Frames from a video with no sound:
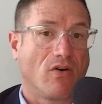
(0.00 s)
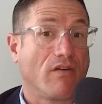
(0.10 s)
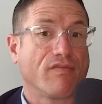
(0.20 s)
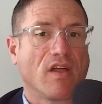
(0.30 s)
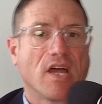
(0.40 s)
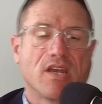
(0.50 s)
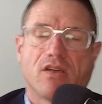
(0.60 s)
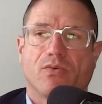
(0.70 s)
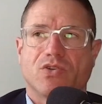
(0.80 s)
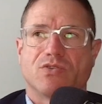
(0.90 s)
offline
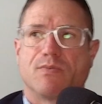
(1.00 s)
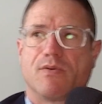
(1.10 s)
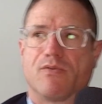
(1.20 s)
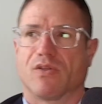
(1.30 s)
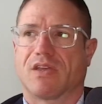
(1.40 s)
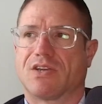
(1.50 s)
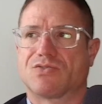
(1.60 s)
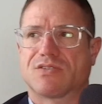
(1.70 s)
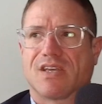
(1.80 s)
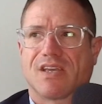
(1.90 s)
here, which has been really
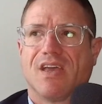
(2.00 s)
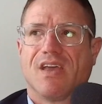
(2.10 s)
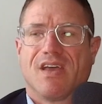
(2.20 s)
interesting,